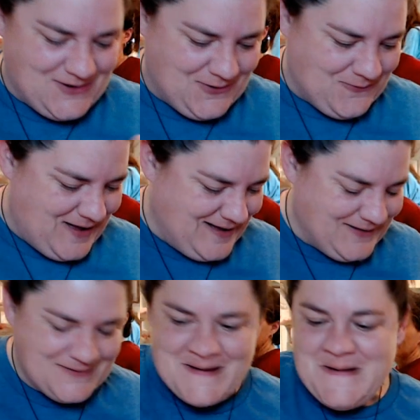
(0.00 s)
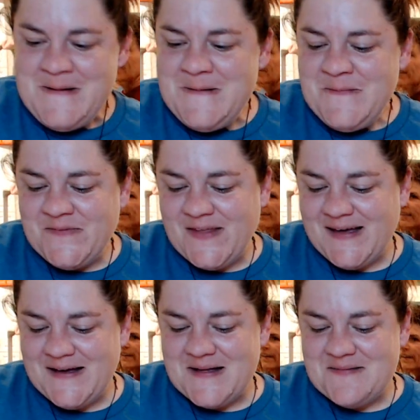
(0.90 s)
wild.
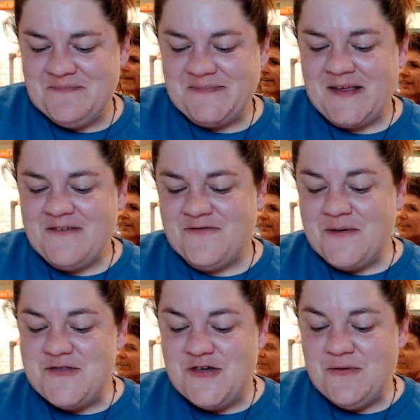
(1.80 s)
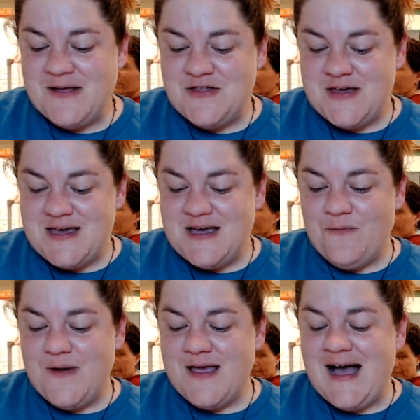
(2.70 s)
Um, from G&G,
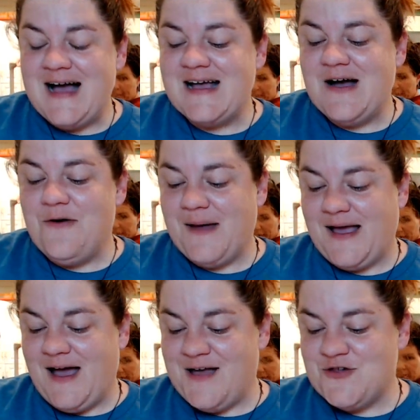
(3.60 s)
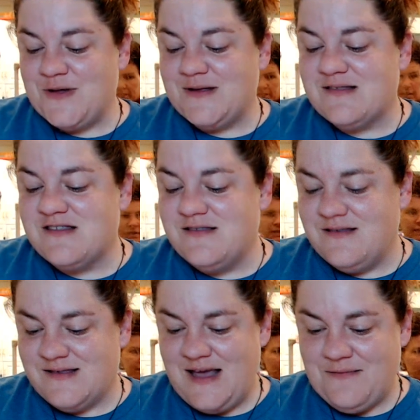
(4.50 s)
we got, oh my gosh,
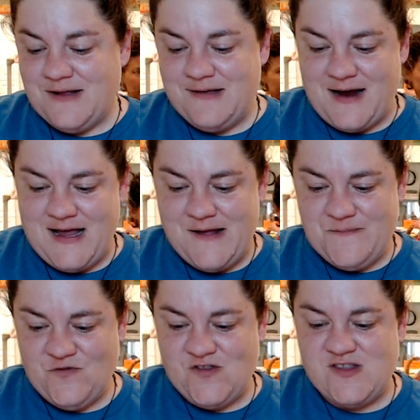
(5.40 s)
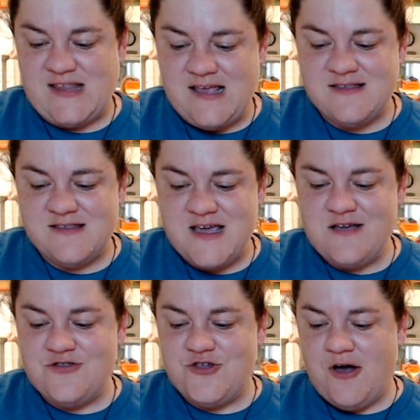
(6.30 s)
is that really right?
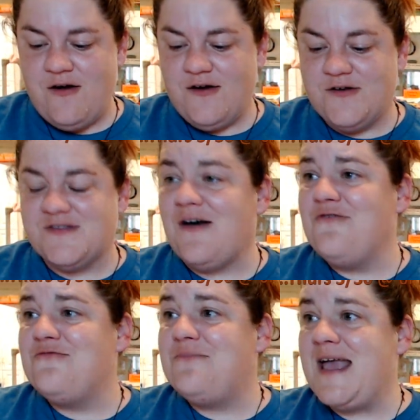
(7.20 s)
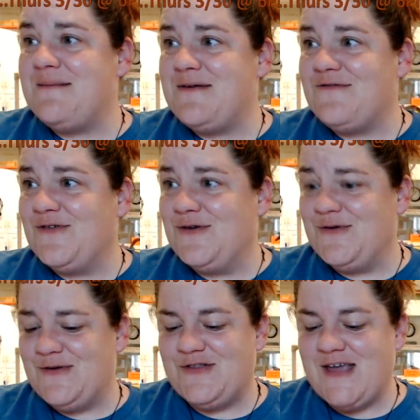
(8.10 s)
60 jars of baby
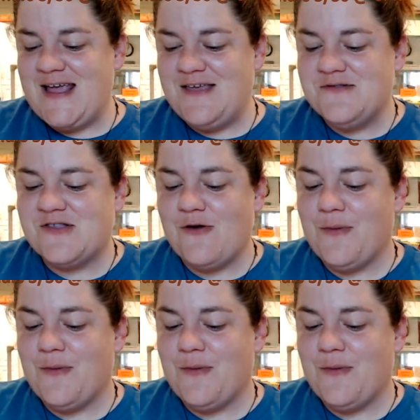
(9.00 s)
food. Thank you so much,